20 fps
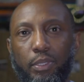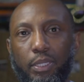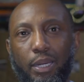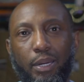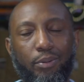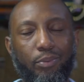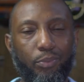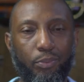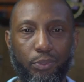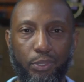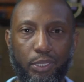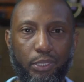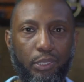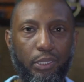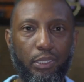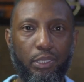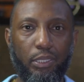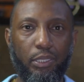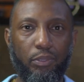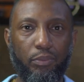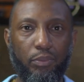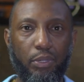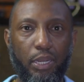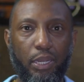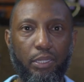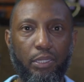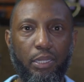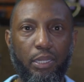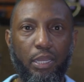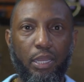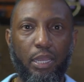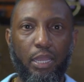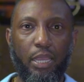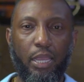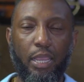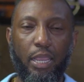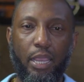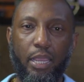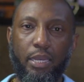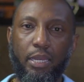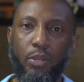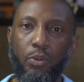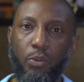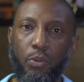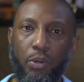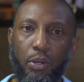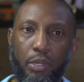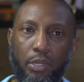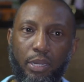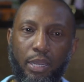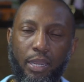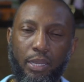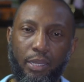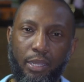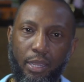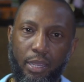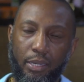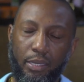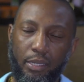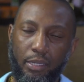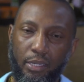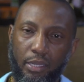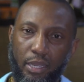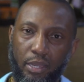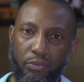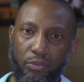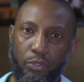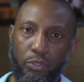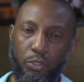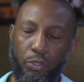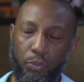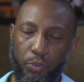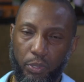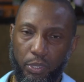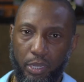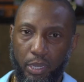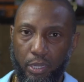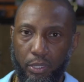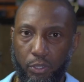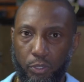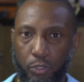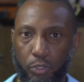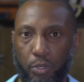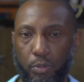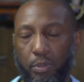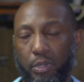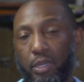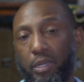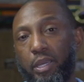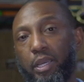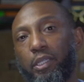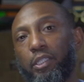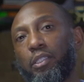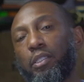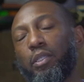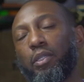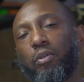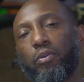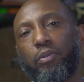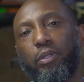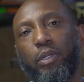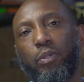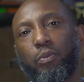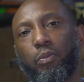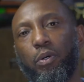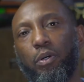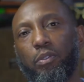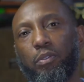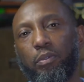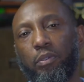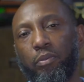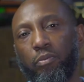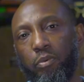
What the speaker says: Not really, right? Anyone at any level doing any job can actually create wealth.